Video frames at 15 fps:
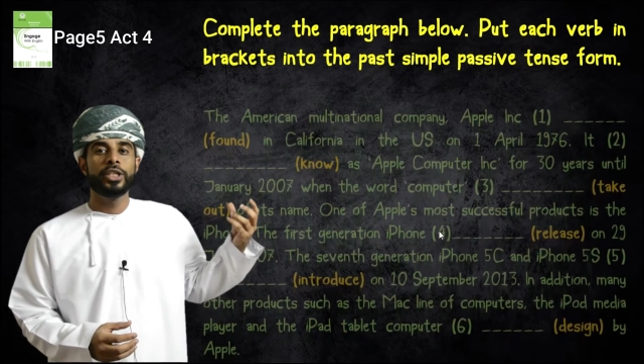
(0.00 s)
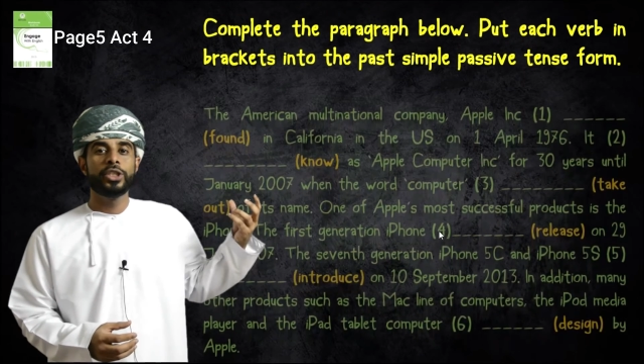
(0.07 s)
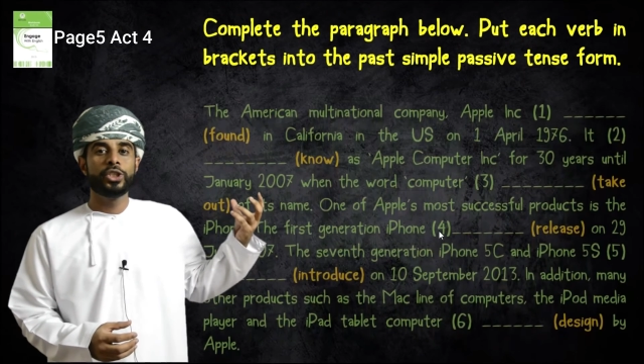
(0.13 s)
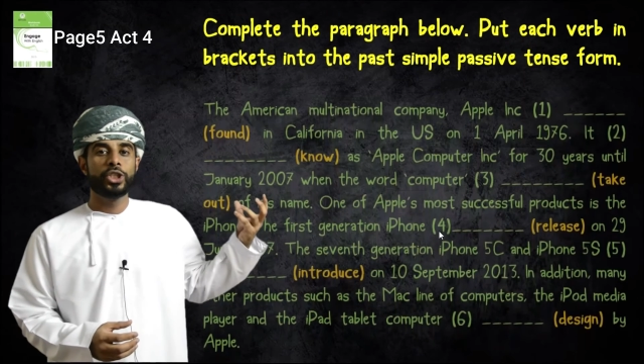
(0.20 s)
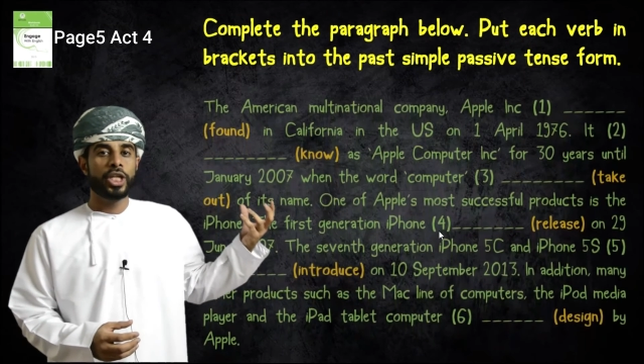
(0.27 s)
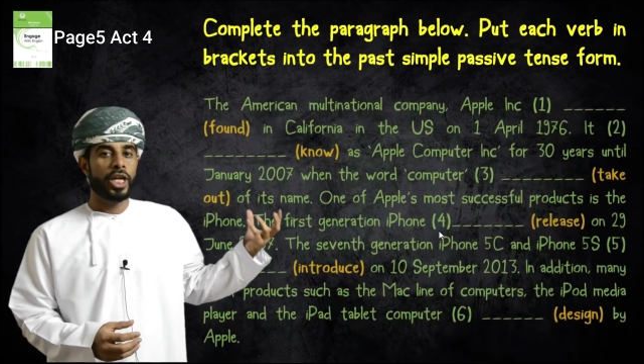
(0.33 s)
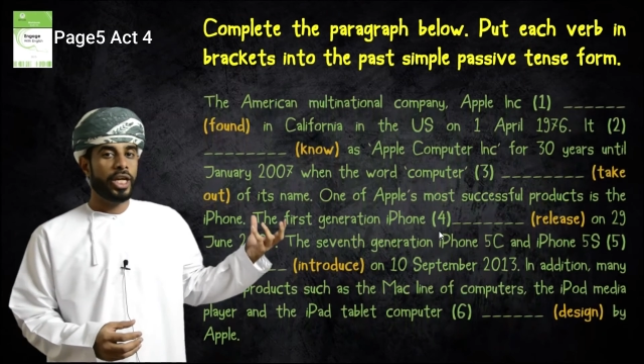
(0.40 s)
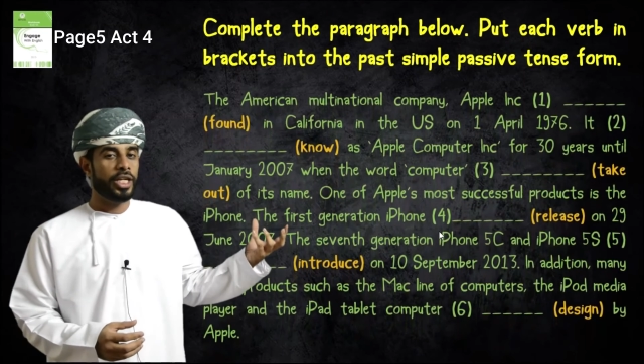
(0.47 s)

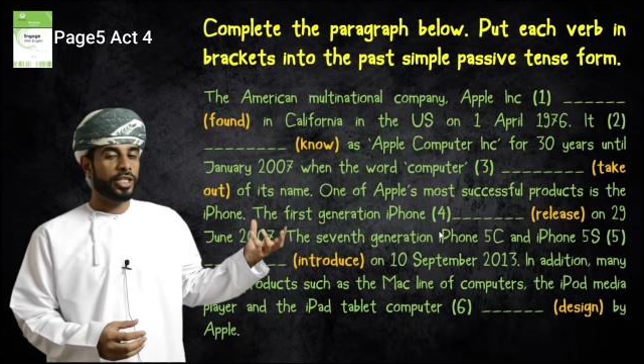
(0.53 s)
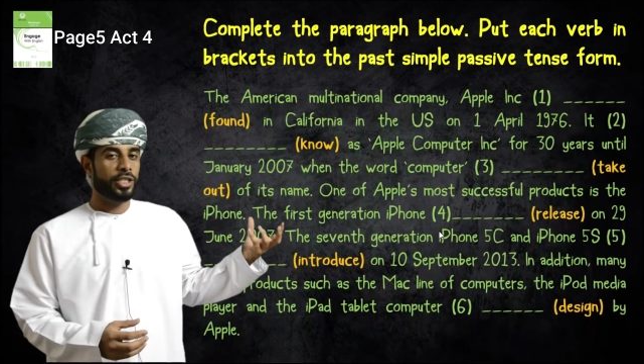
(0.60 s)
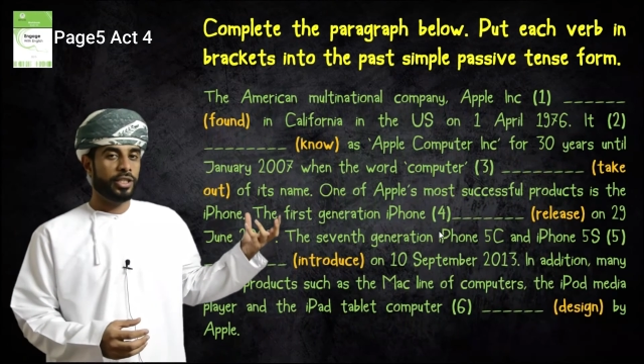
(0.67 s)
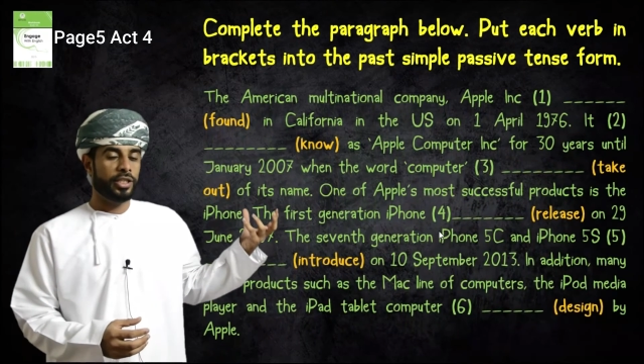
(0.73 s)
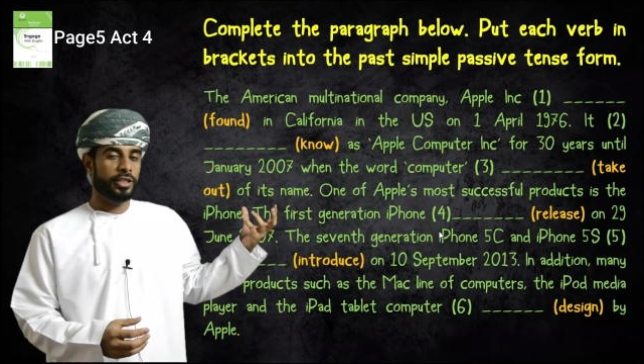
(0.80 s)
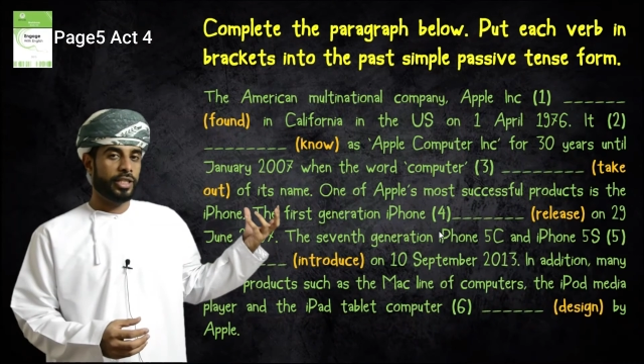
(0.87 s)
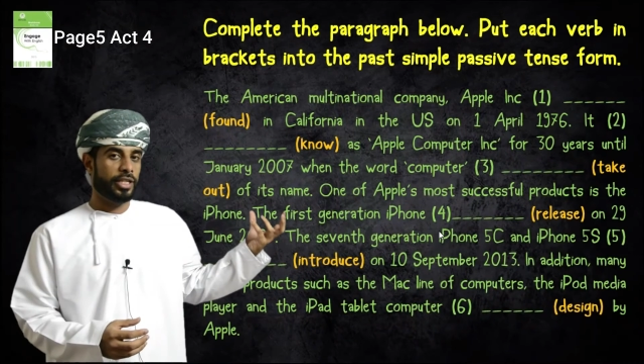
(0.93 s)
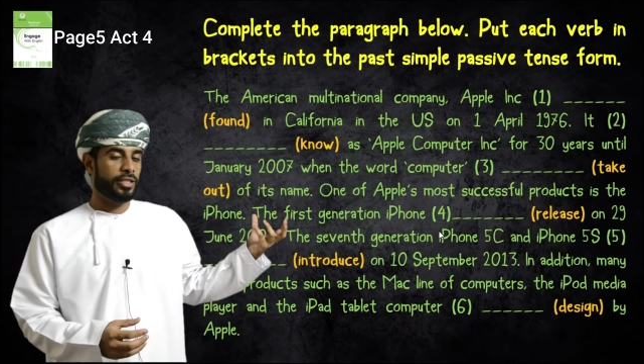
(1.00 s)
change the
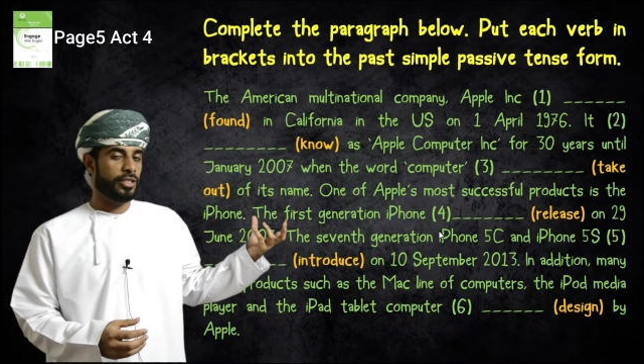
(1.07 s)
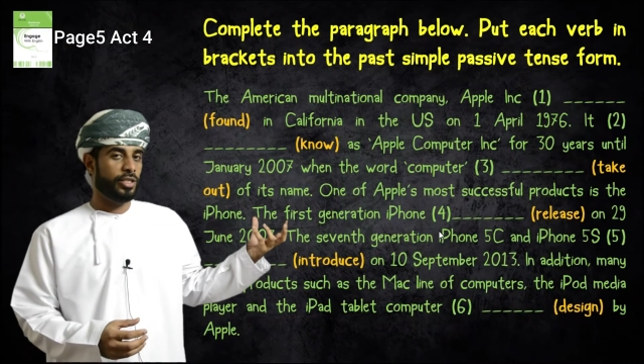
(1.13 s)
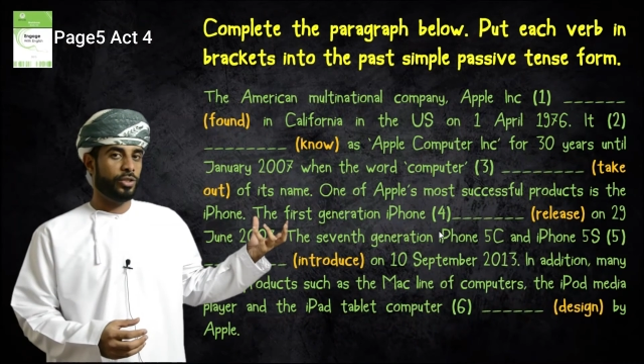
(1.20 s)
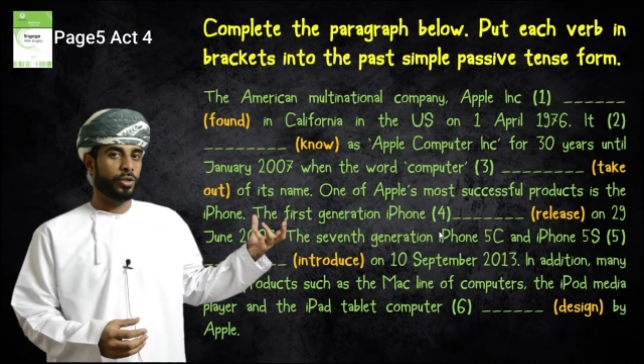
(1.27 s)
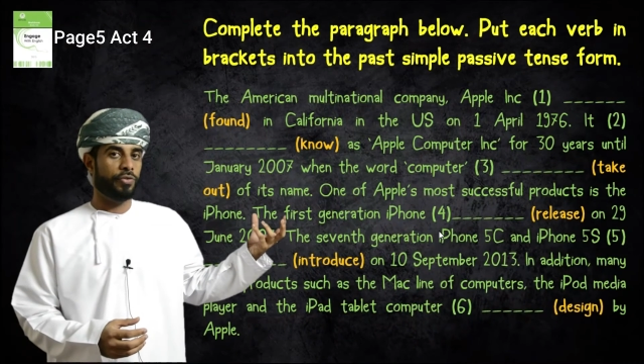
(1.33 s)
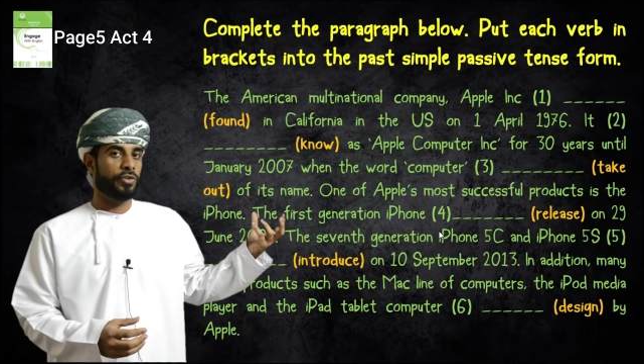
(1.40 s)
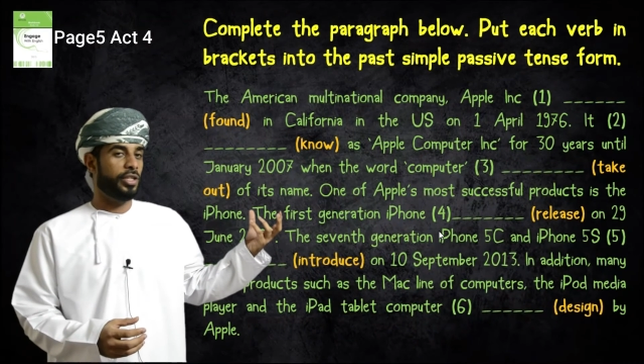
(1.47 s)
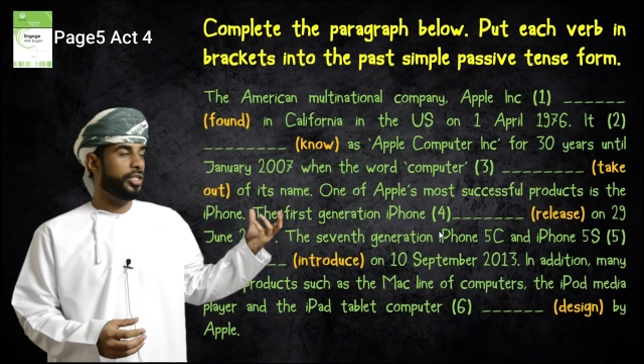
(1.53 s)
tenses
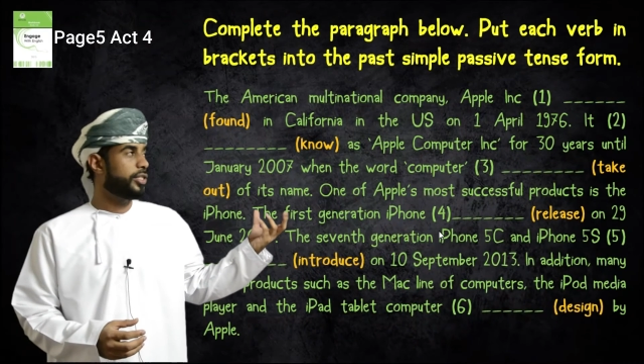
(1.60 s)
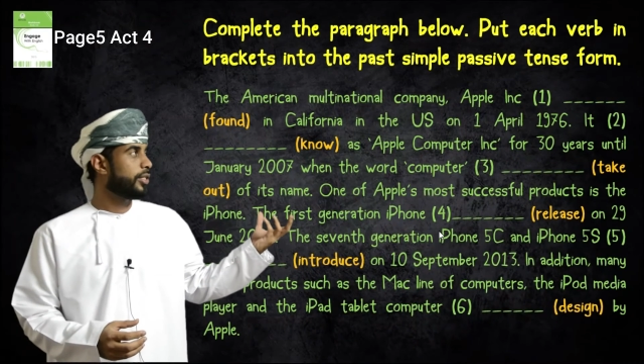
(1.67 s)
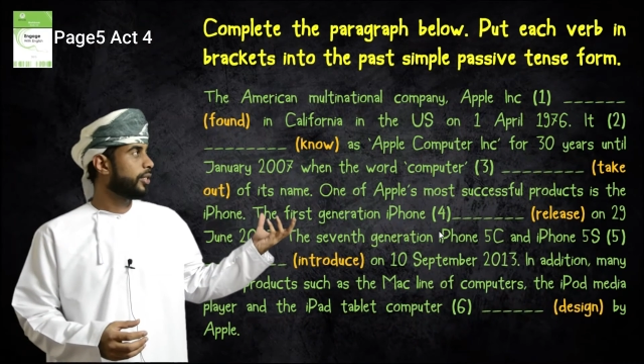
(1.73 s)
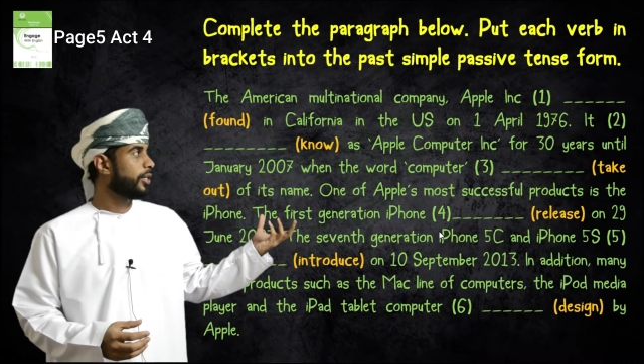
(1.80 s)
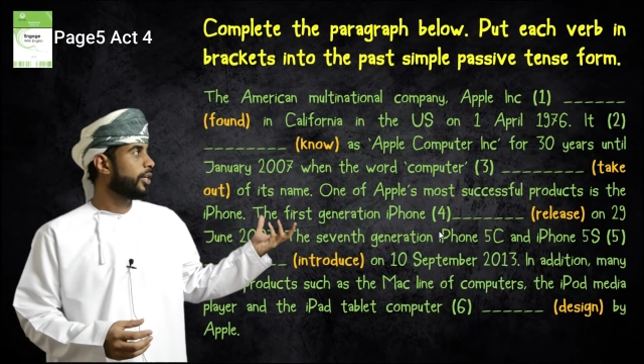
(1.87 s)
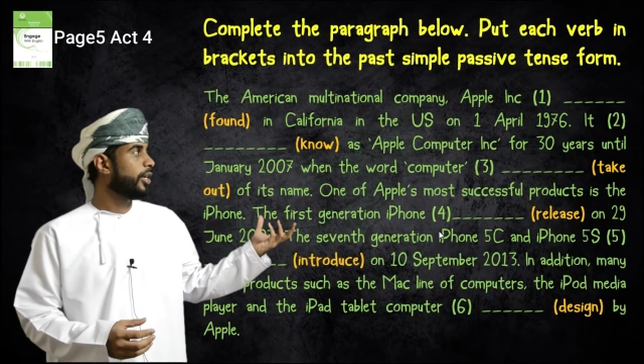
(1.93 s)
of these